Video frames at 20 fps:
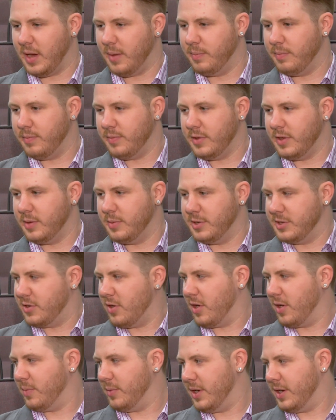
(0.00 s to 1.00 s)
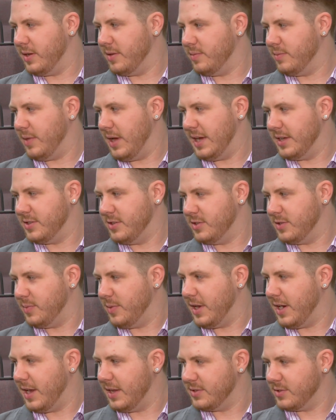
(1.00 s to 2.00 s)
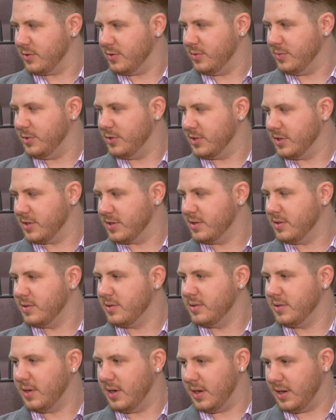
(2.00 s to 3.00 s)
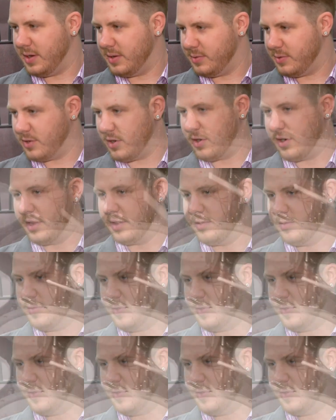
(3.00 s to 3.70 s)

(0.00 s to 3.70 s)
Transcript: I'm going to be starting my master's at Manhattan School of Music uh, starting in